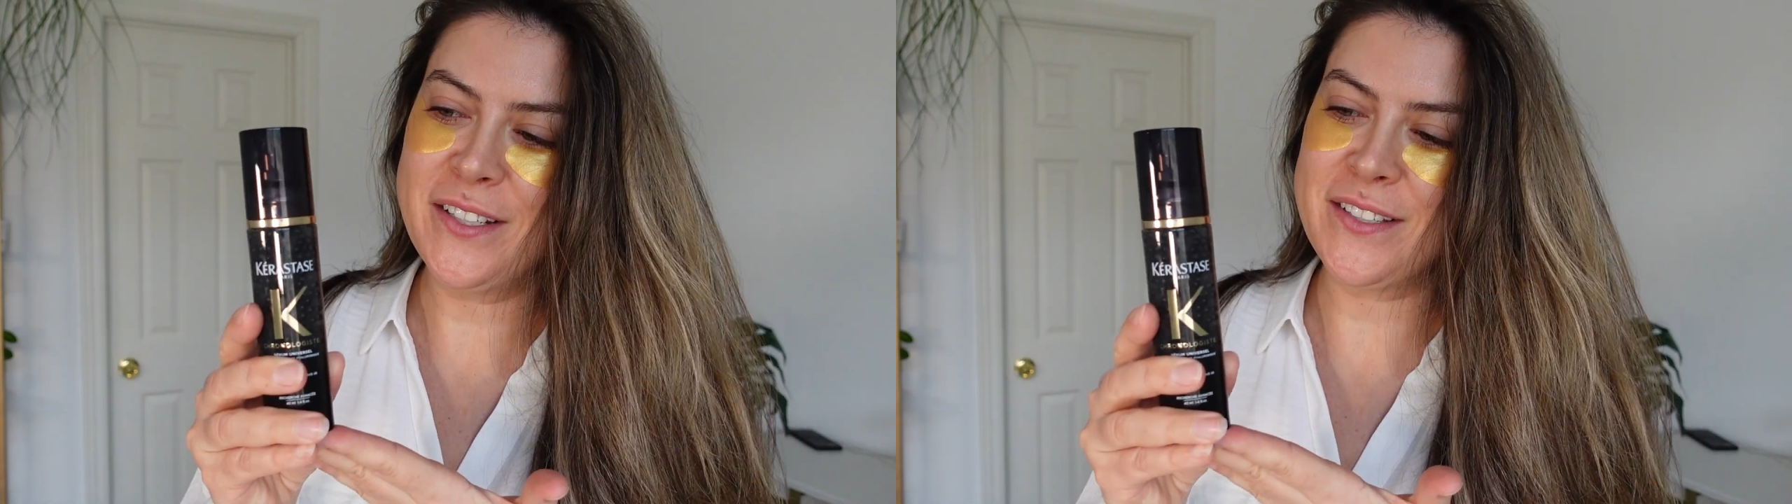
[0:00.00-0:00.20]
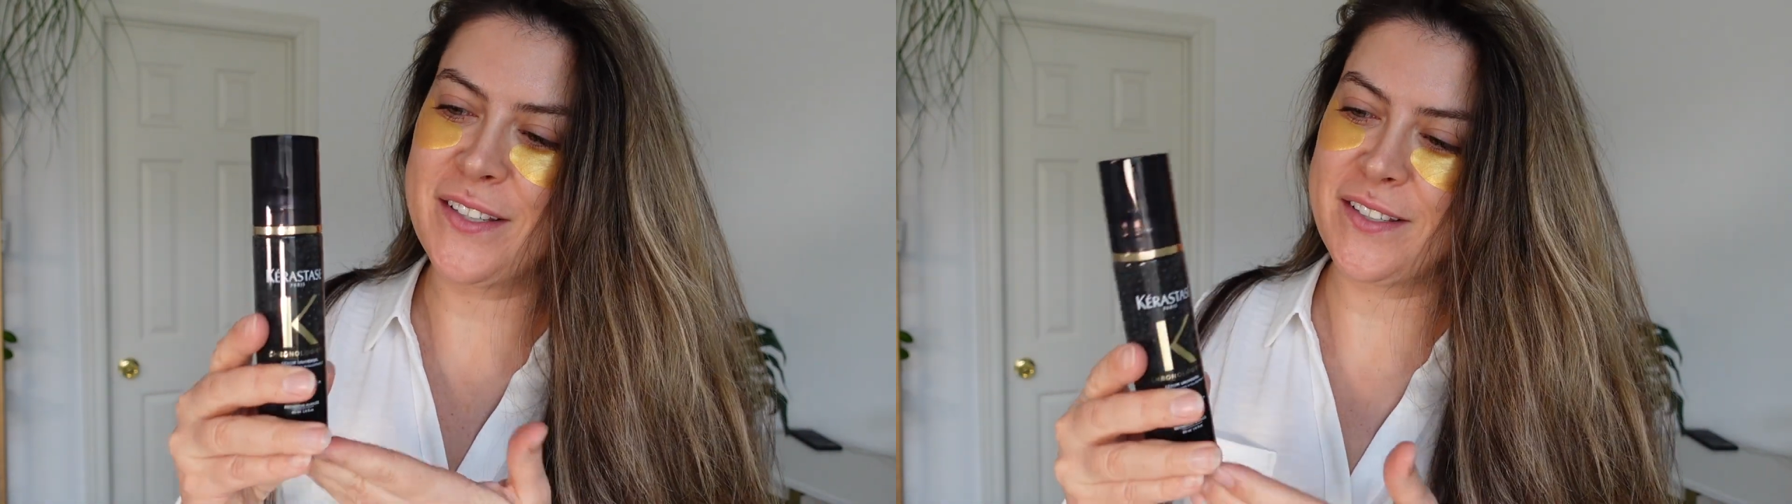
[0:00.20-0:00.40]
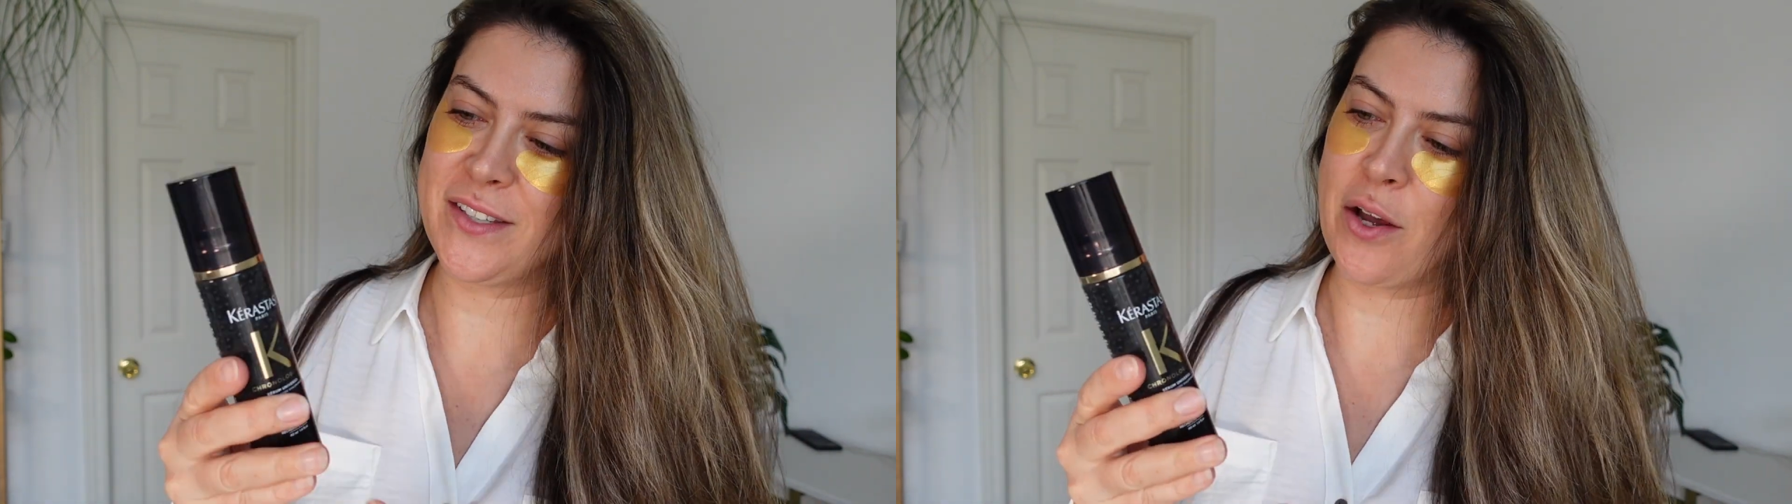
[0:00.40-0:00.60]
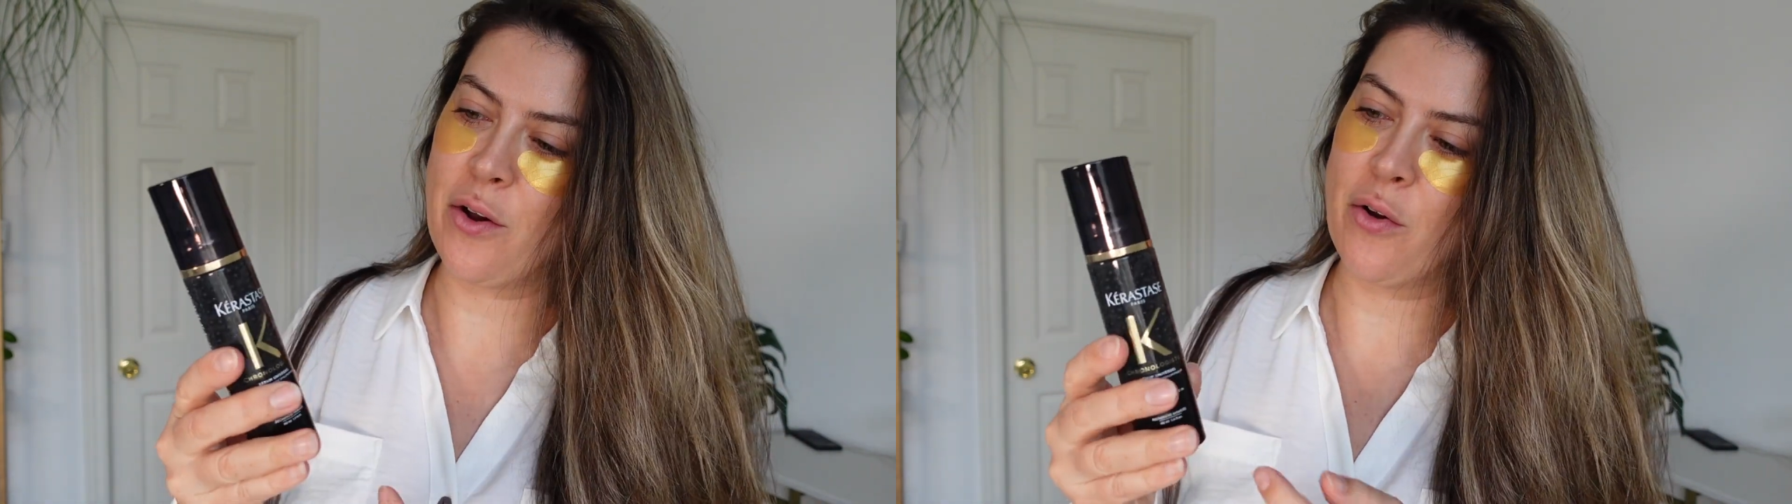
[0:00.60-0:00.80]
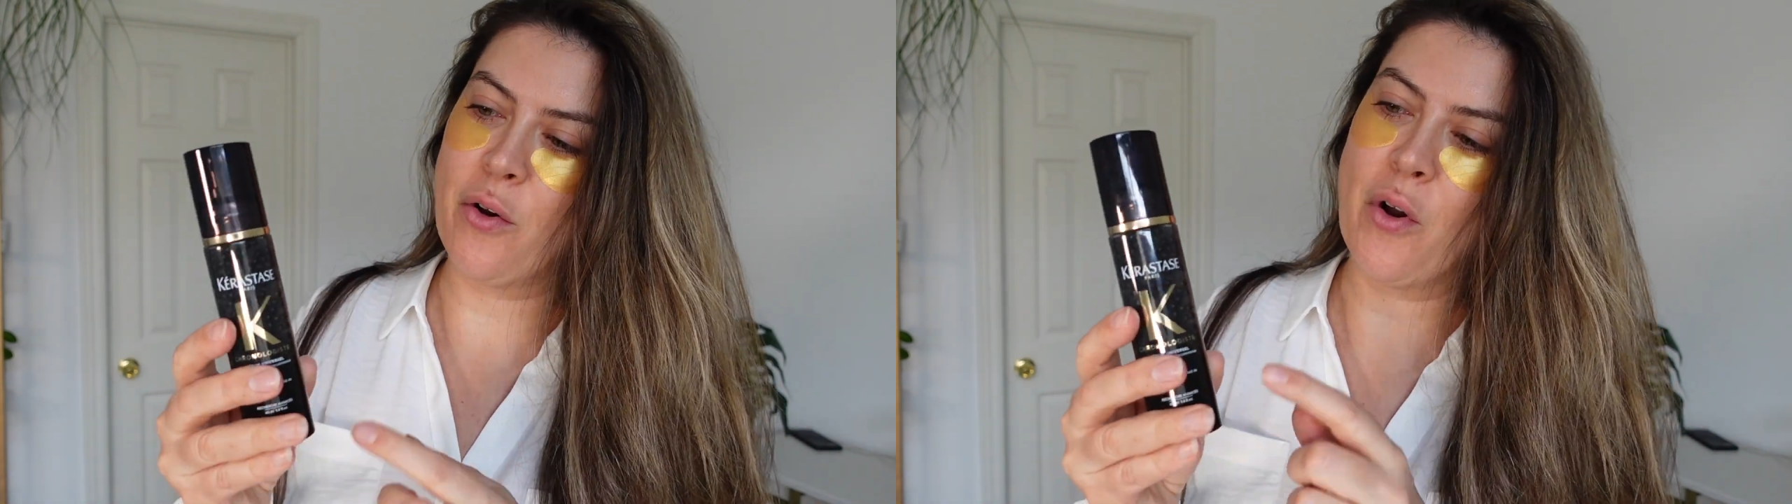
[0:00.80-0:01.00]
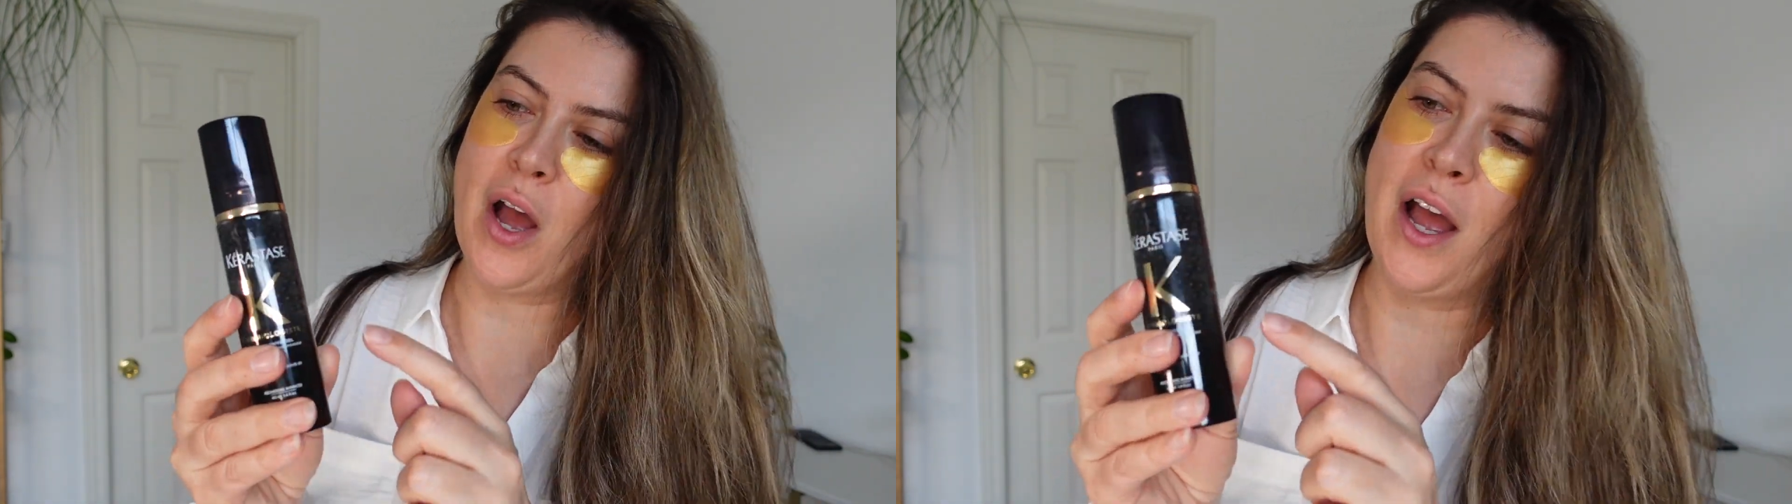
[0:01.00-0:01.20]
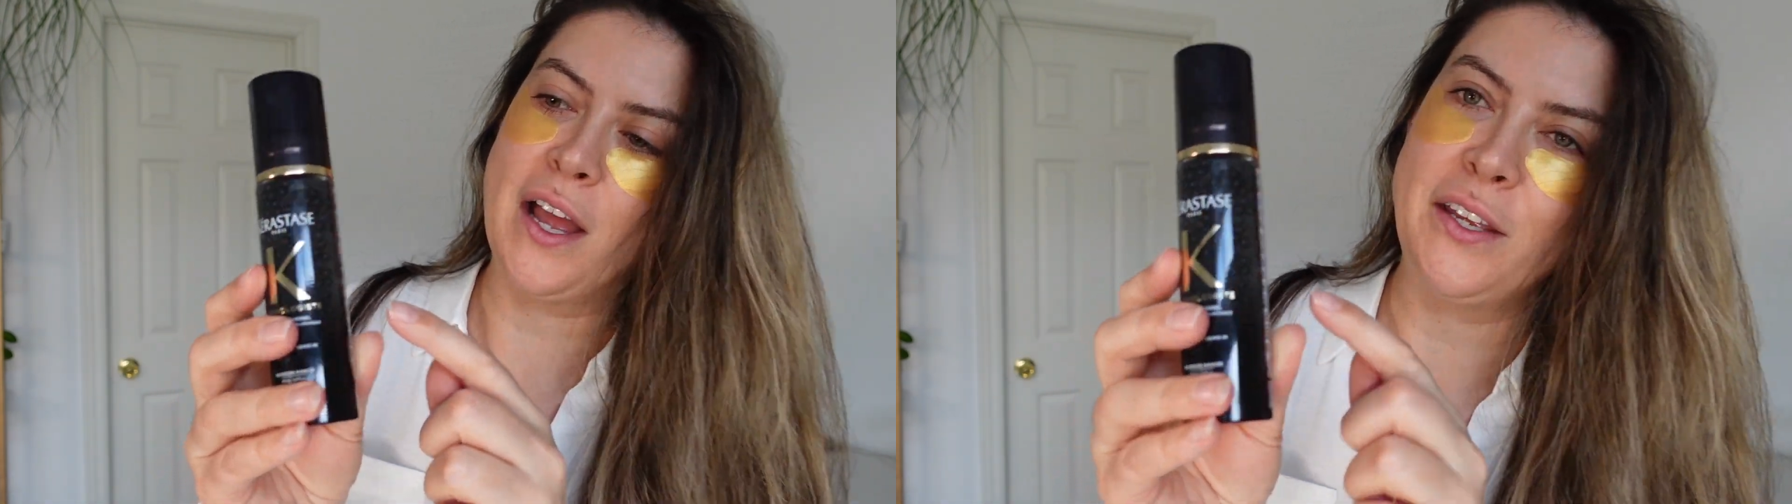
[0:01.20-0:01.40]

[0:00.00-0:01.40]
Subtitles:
So